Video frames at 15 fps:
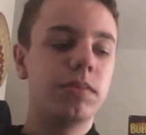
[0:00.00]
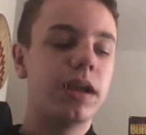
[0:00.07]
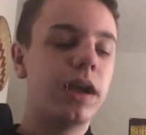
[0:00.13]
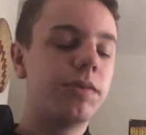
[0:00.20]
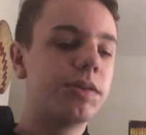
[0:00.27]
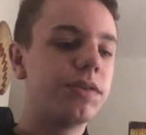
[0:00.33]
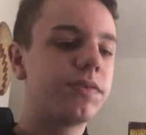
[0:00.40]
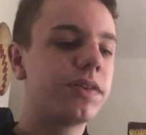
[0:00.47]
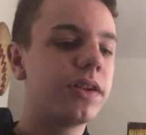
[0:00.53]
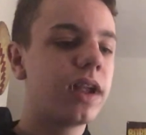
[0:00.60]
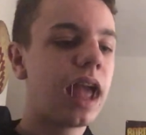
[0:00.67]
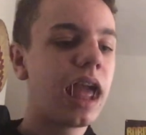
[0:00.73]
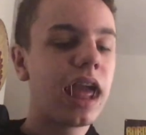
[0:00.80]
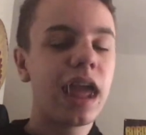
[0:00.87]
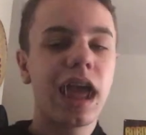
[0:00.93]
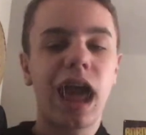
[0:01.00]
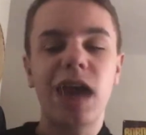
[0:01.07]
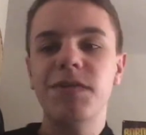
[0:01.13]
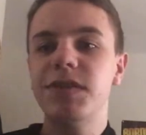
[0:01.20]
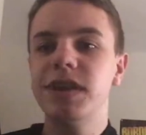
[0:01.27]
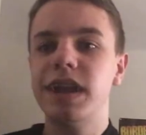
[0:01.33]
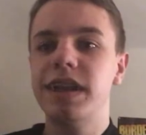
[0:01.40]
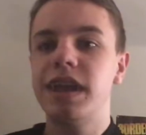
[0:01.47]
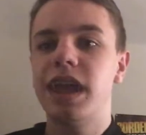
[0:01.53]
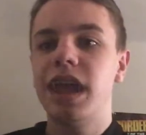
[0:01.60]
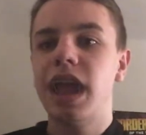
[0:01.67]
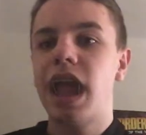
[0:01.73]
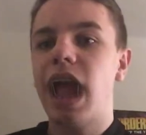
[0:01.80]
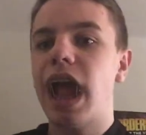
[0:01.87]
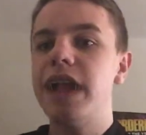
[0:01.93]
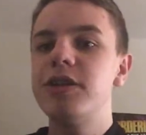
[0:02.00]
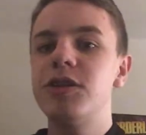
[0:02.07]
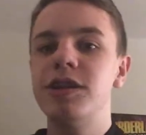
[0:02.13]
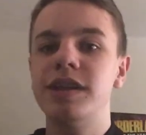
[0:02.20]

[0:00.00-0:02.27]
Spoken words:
However, I feel like I could